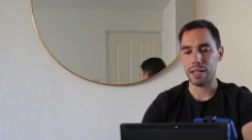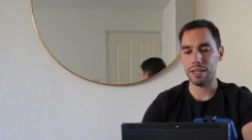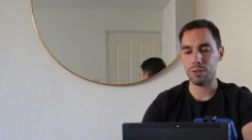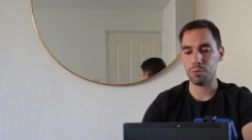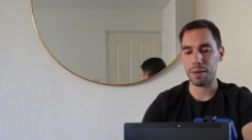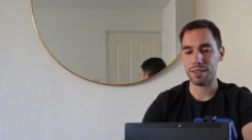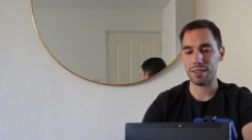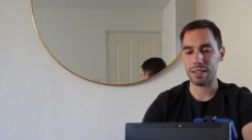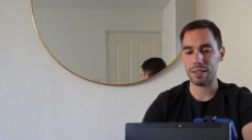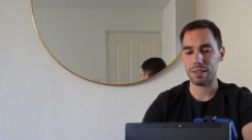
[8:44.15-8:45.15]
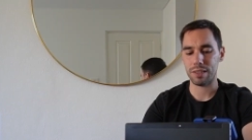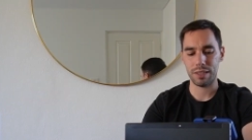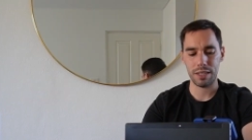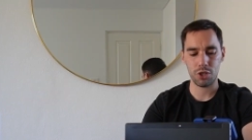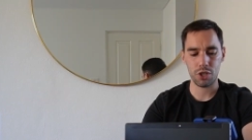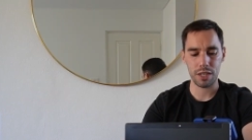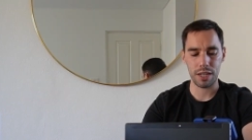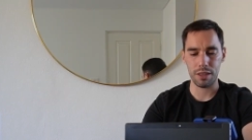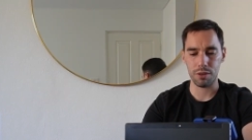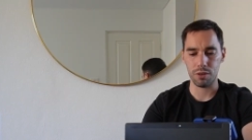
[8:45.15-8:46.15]
This will basically stitch
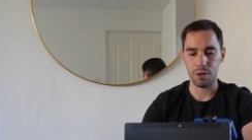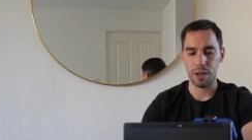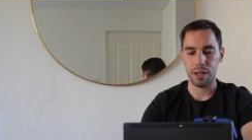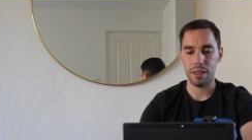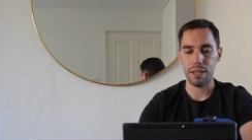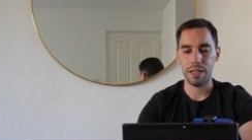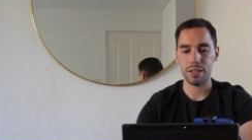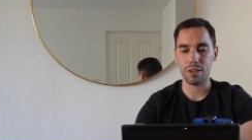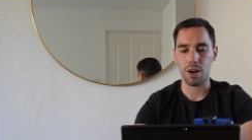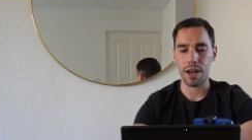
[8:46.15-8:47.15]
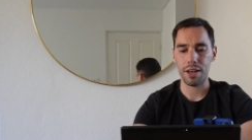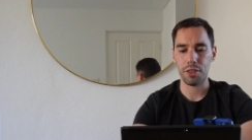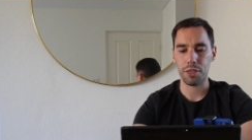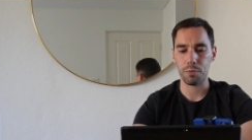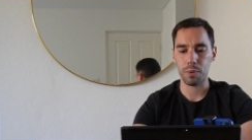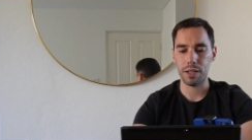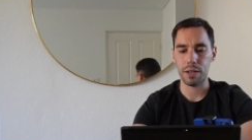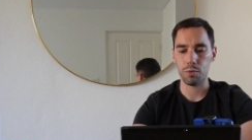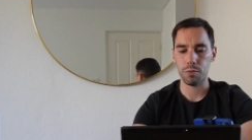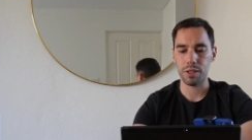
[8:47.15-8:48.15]
together the entire 3D room.